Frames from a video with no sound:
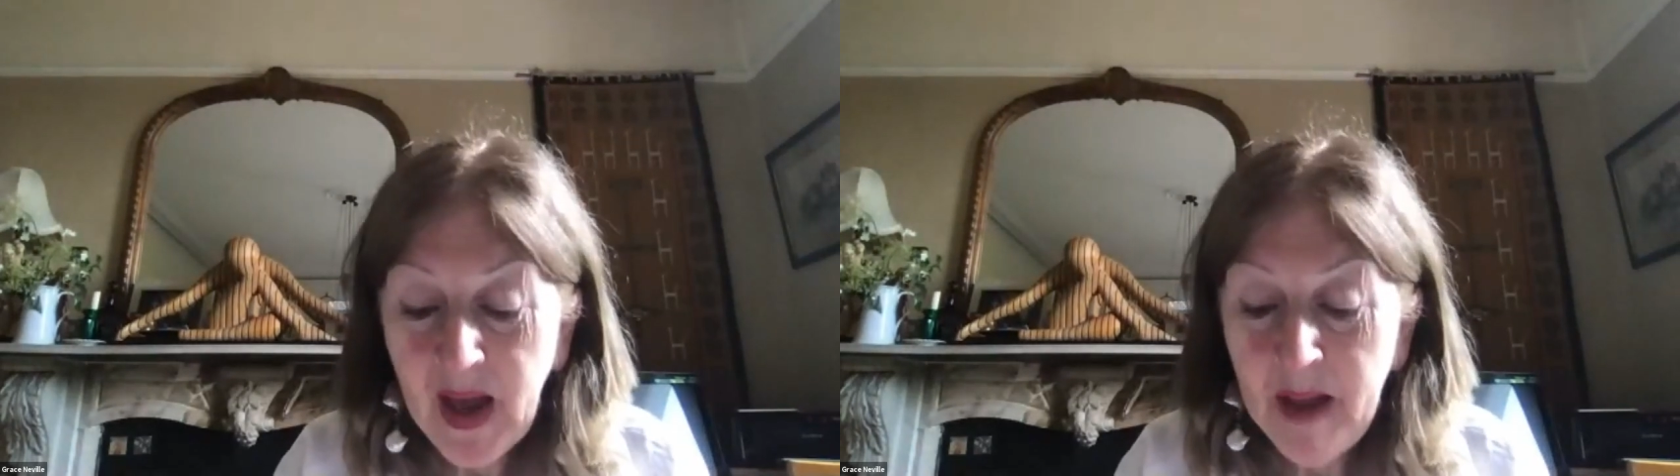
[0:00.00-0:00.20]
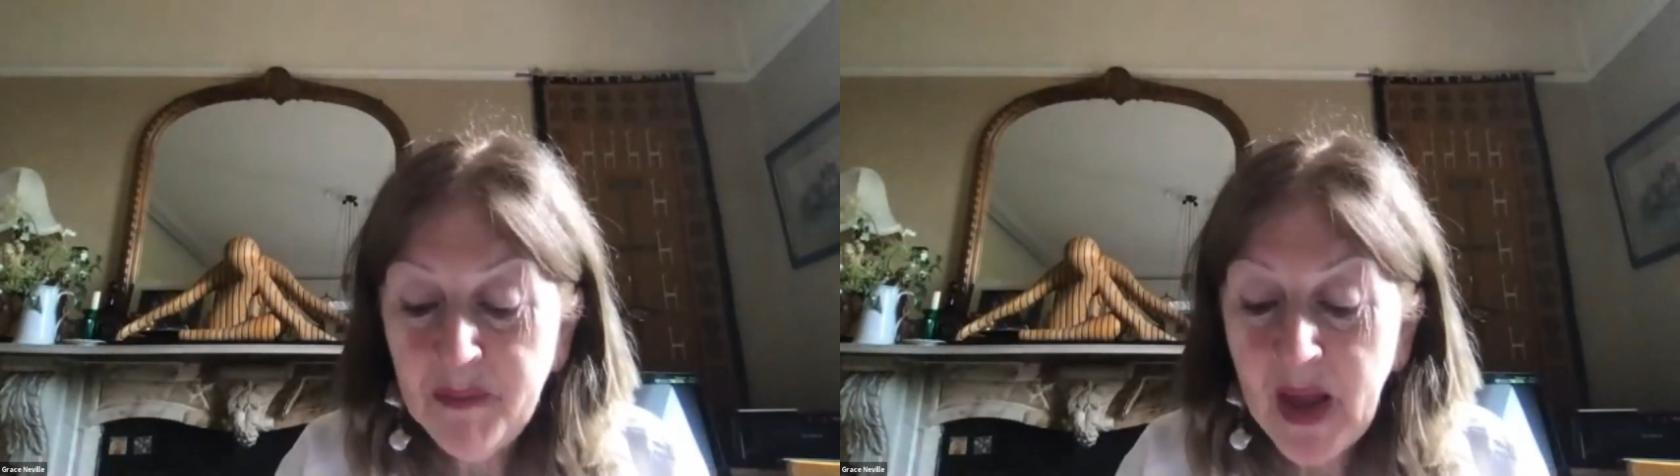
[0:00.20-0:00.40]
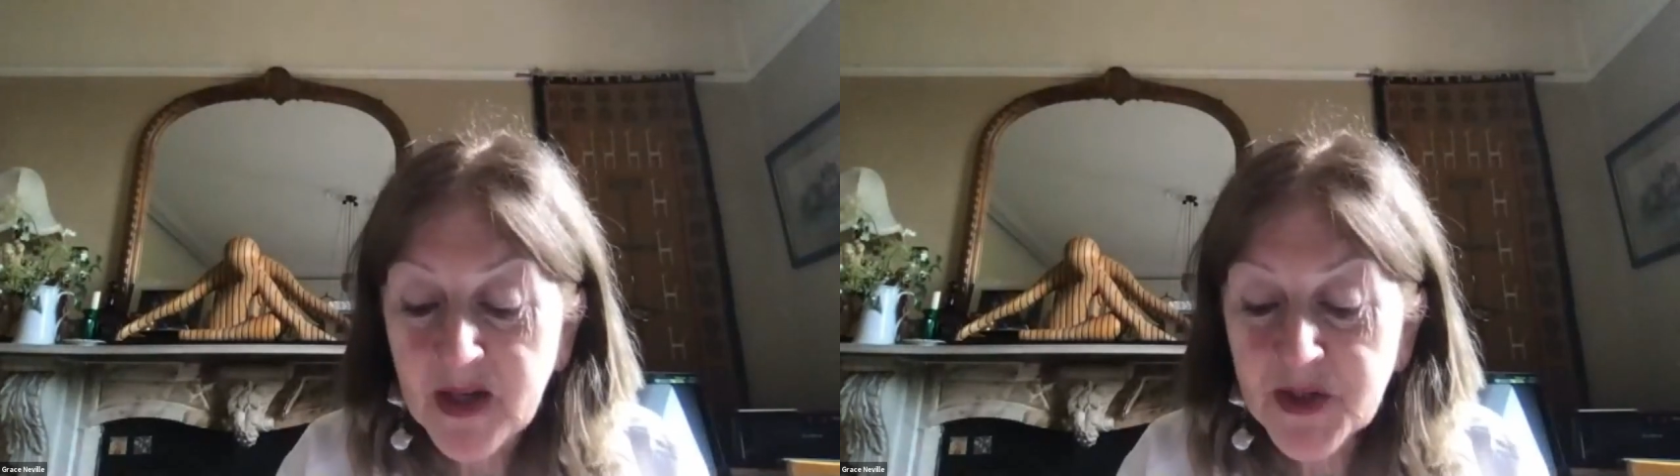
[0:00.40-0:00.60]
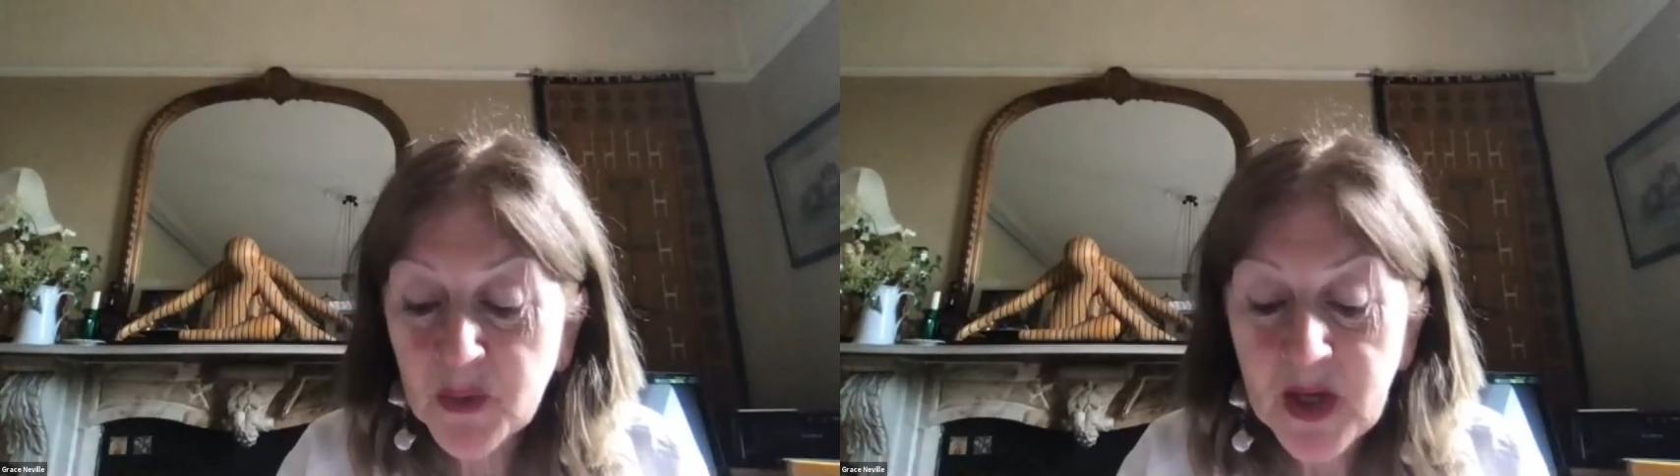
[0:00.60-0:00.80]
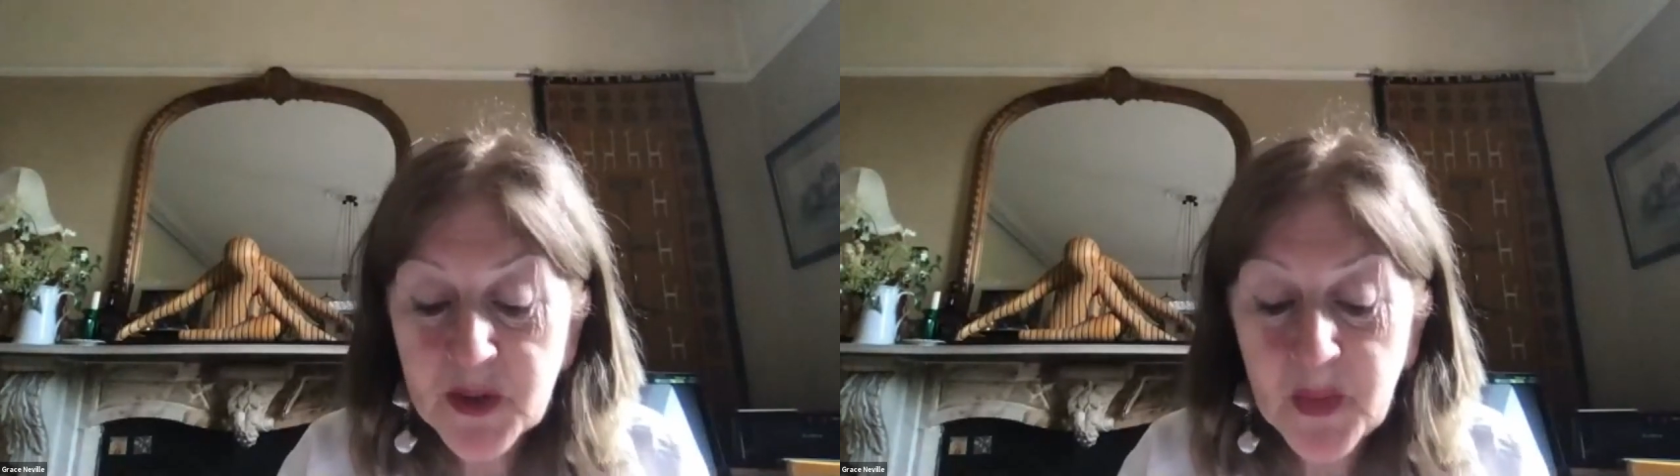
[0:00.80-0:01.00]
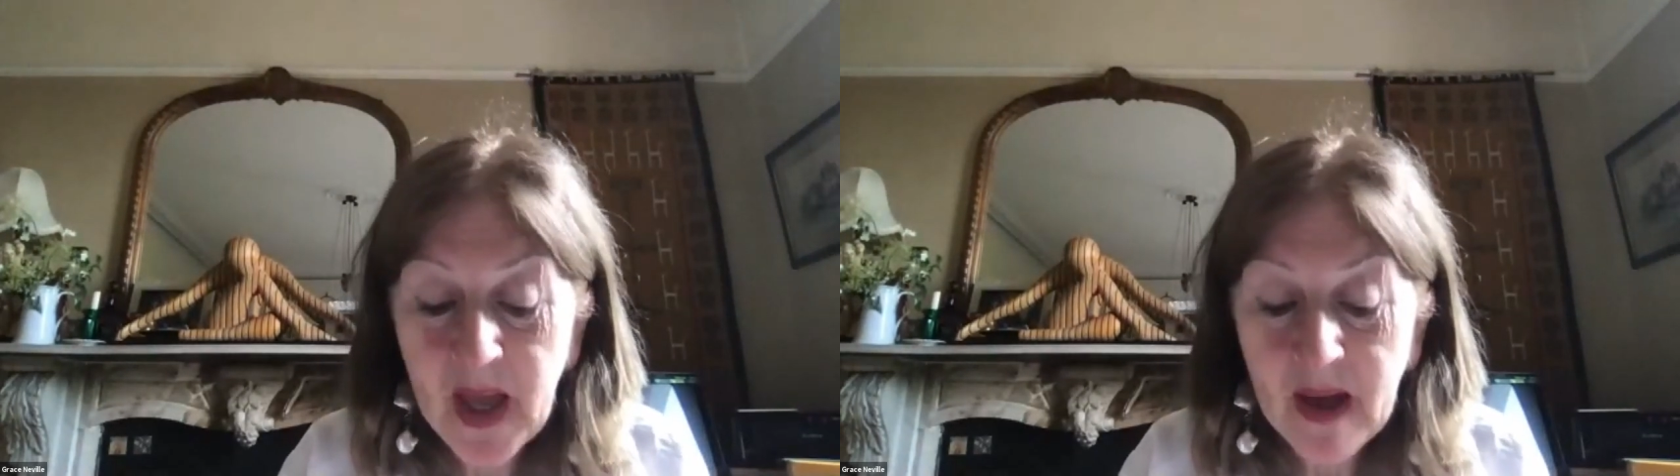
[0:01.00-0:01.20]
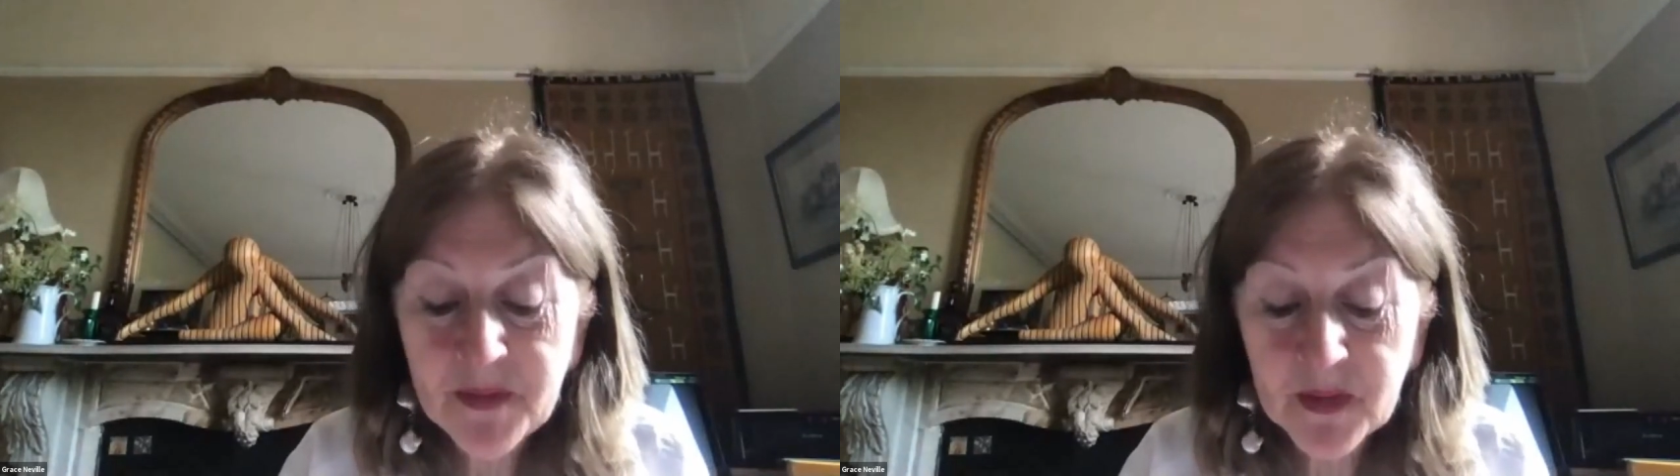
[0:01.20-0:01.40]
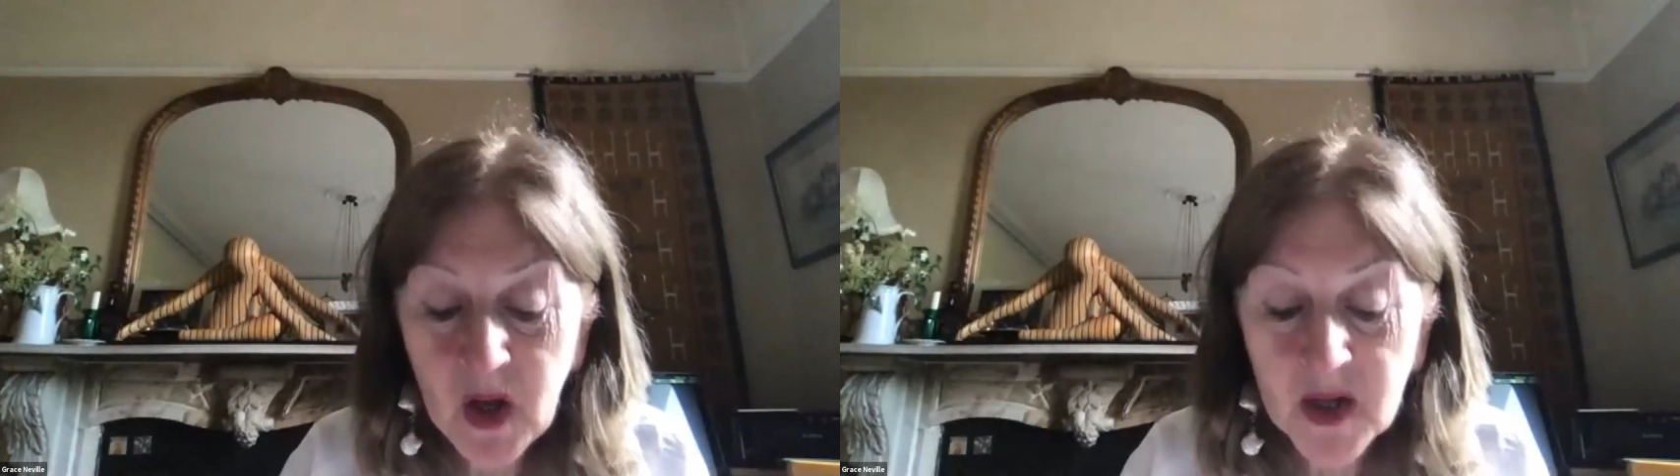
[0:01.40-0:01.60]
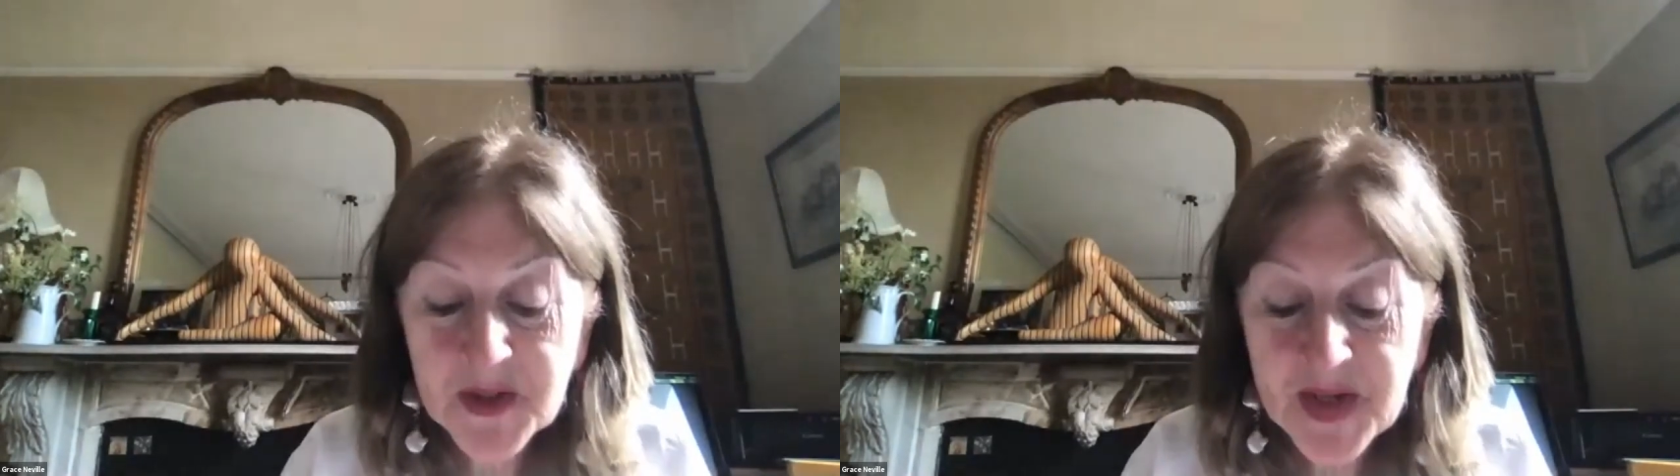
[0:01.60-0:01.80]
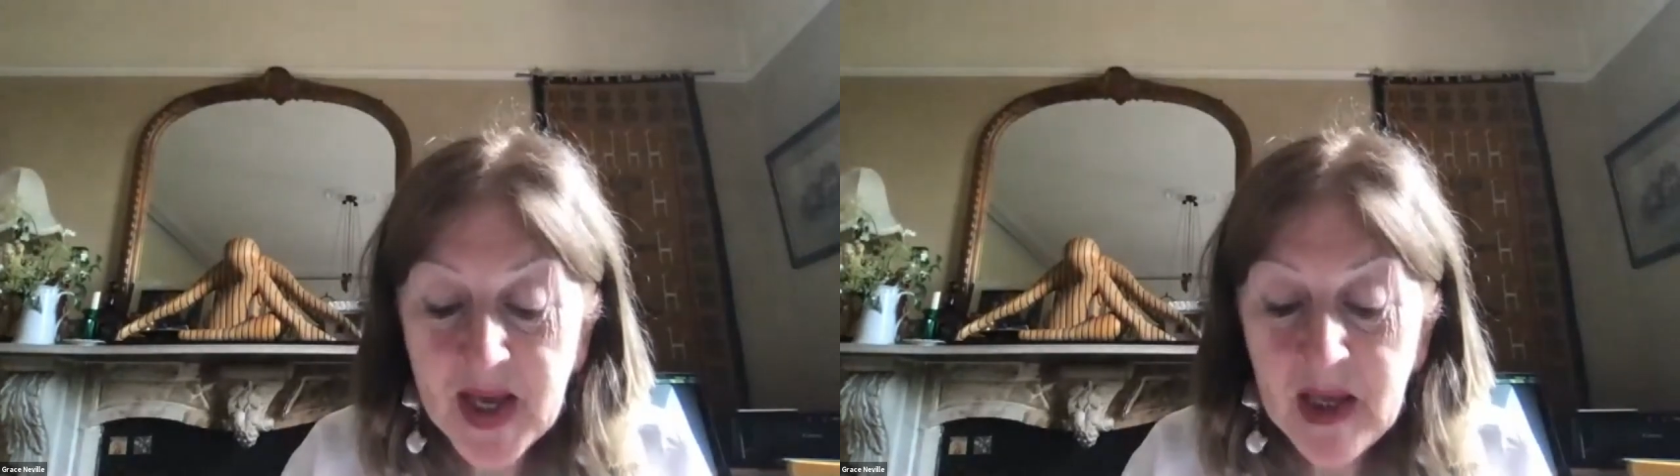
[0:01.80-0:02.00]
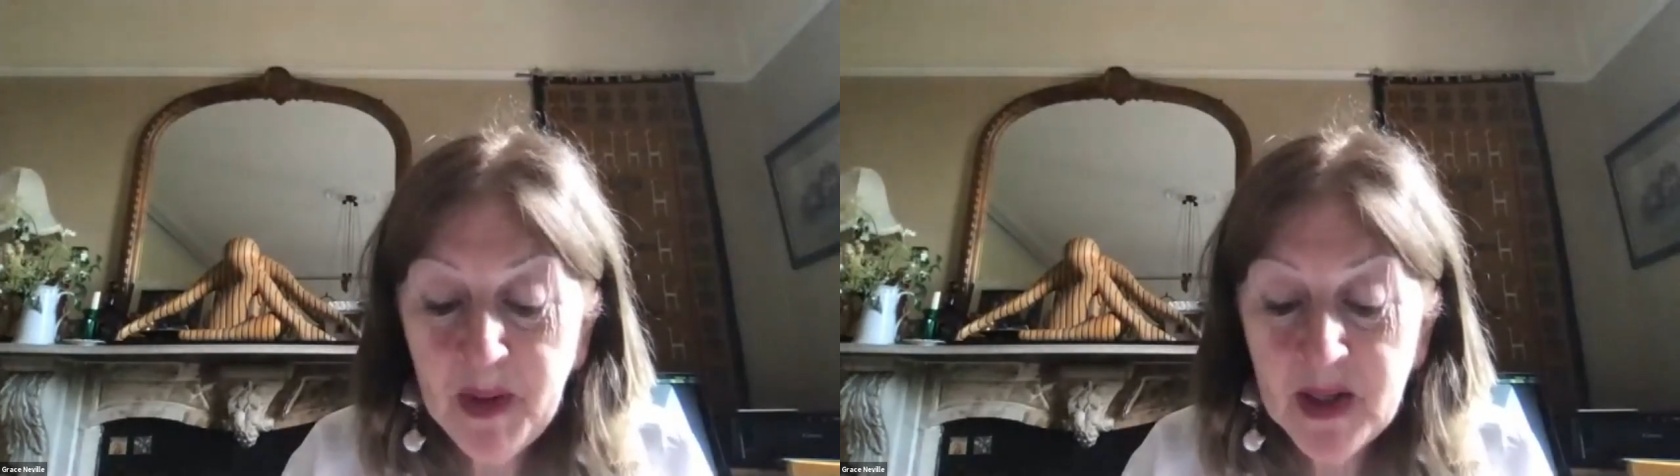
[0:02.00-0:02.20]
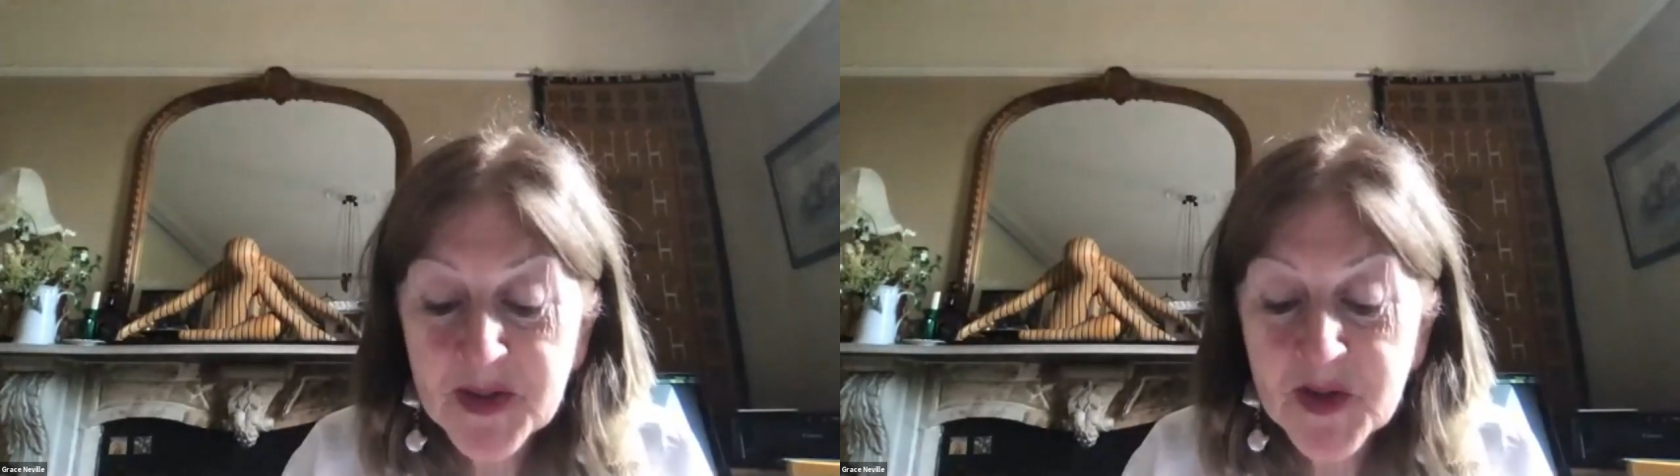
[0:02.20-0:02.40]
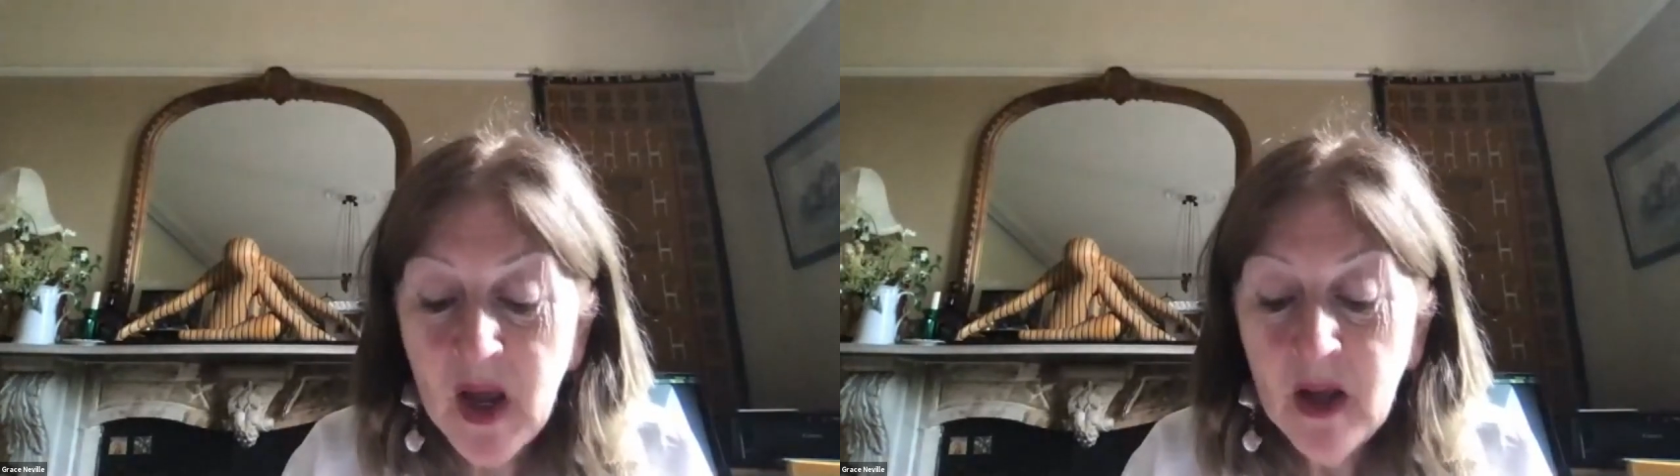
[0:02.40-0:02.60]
and so that we have got tables.